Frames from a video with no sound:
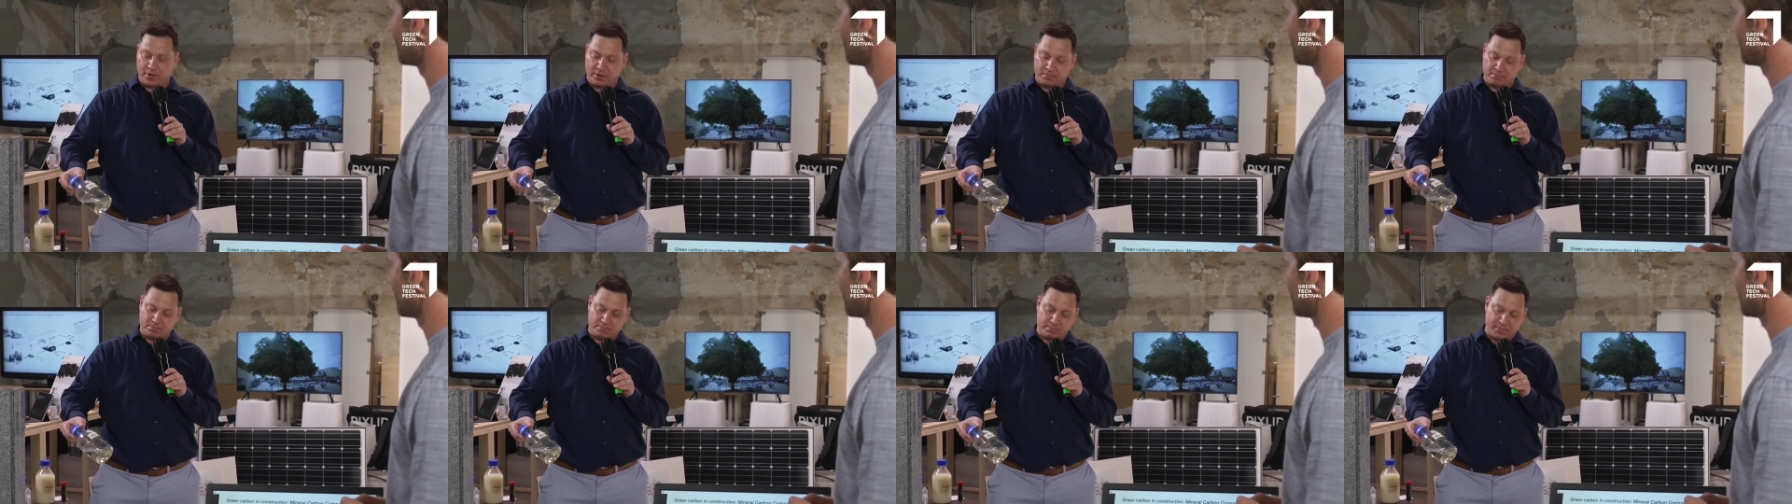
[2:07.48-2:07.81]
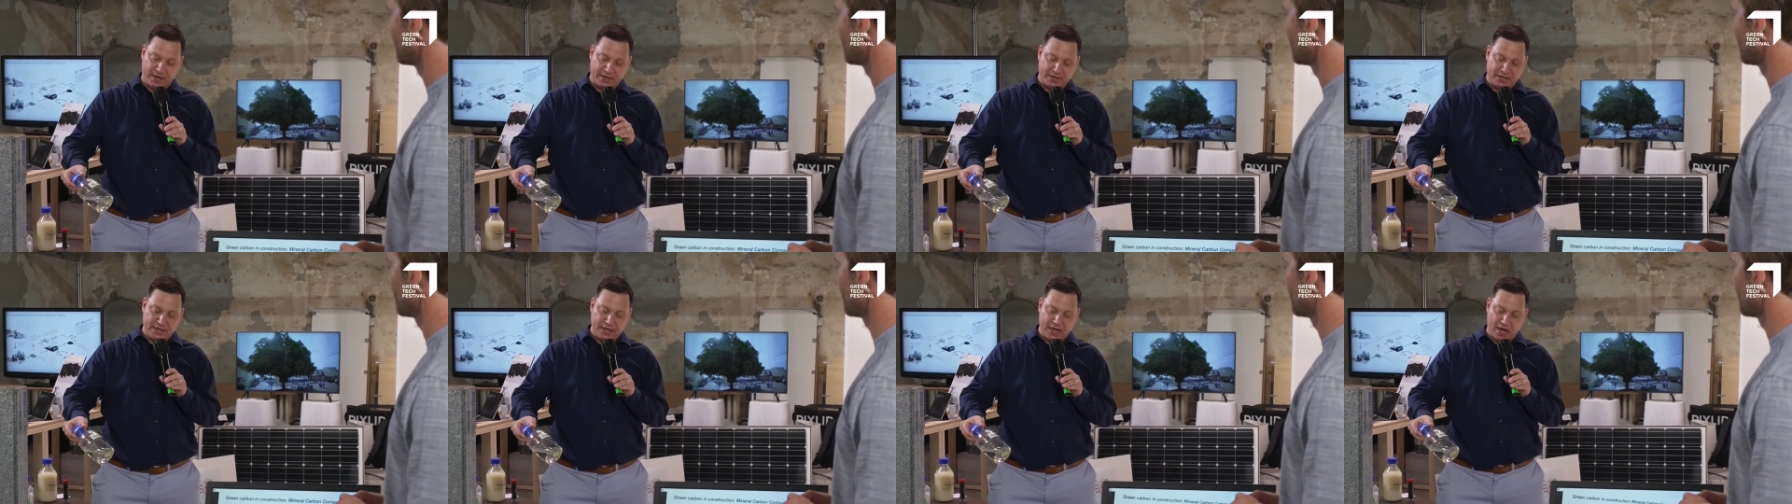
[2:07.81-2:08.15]

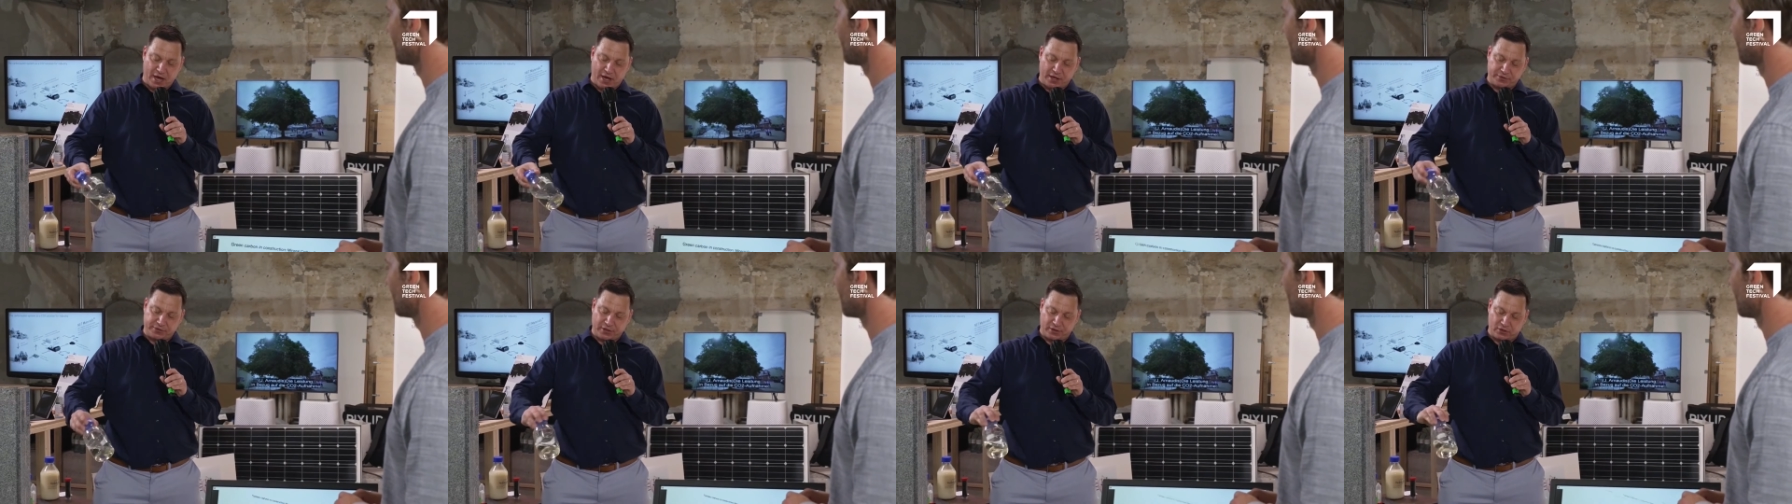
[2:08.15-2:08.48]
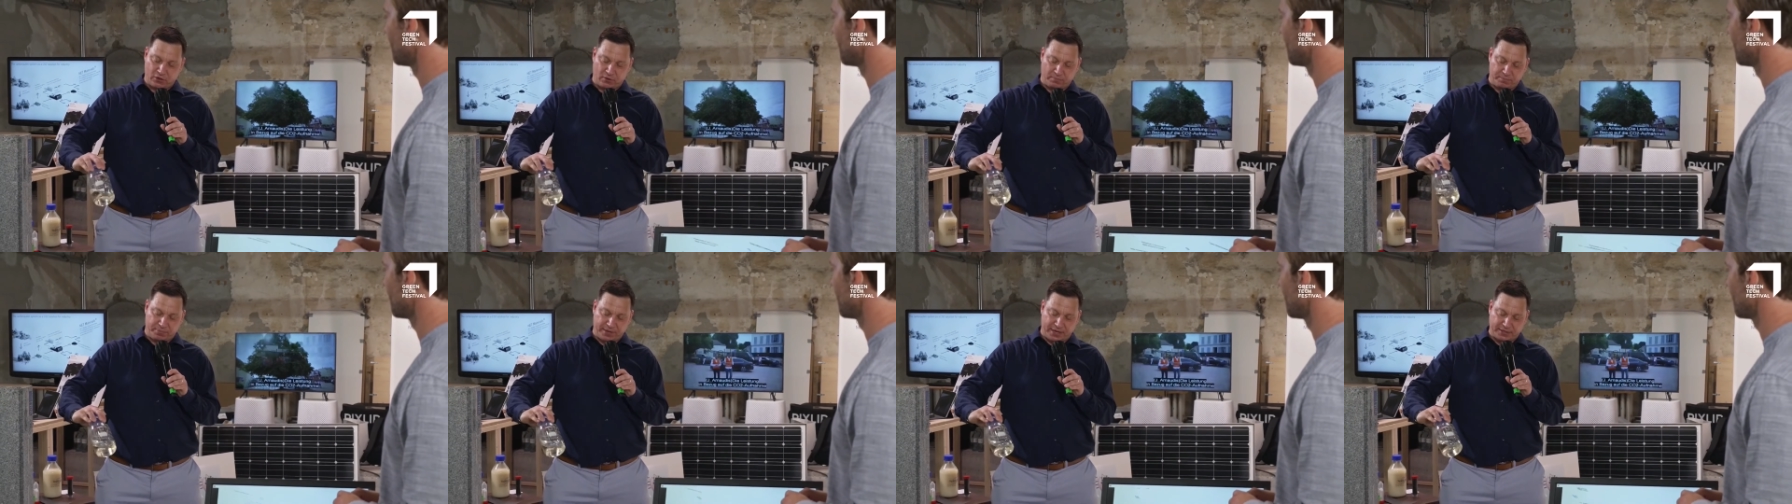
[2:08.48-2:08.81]
Many other
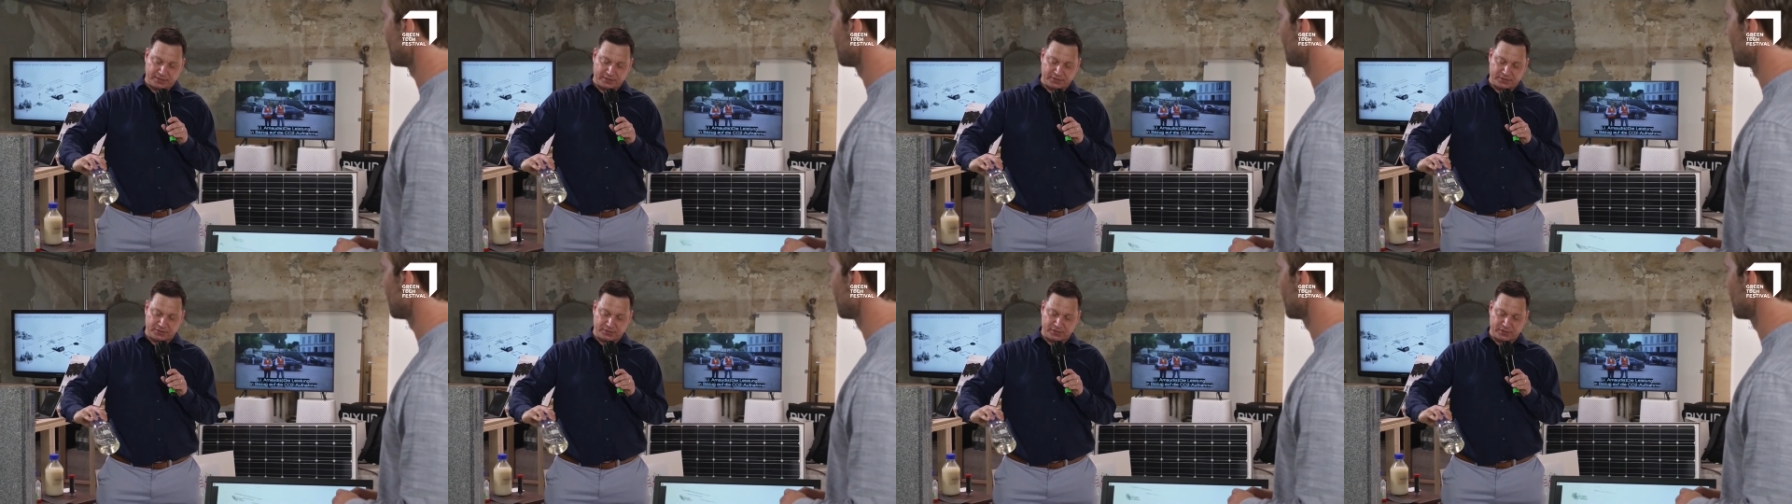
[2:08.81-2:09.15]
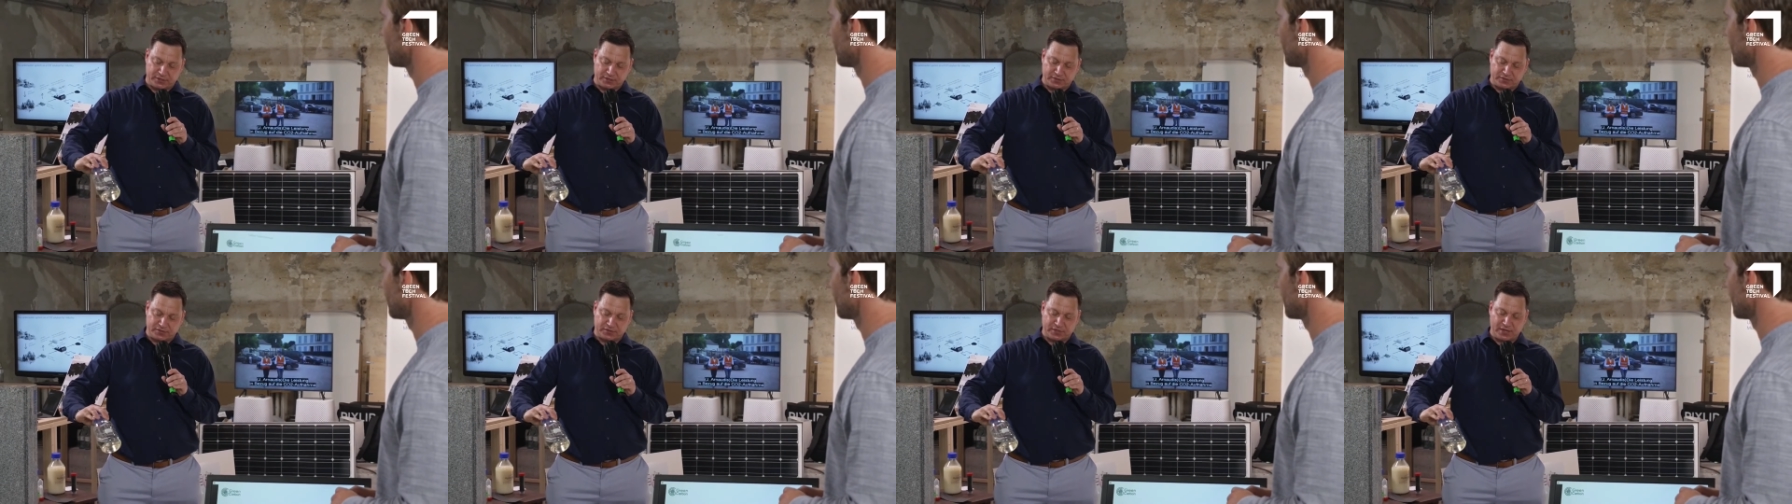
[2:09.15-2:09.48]

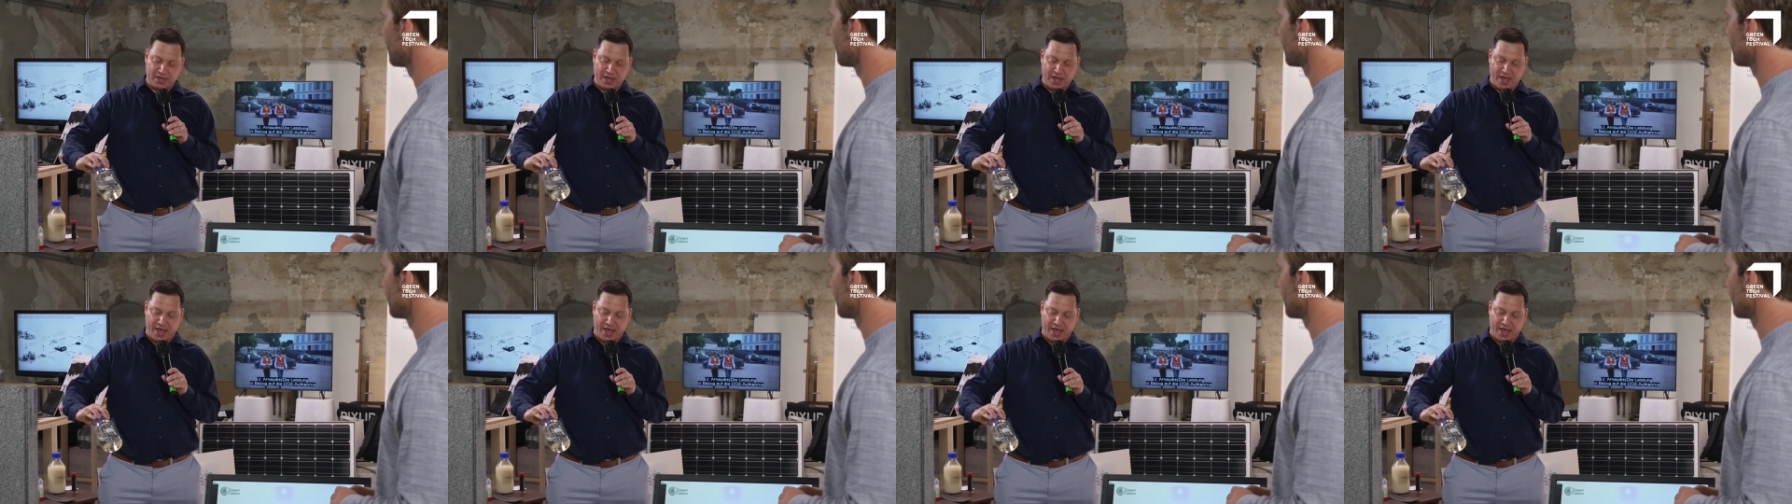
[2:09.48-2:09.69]
competitors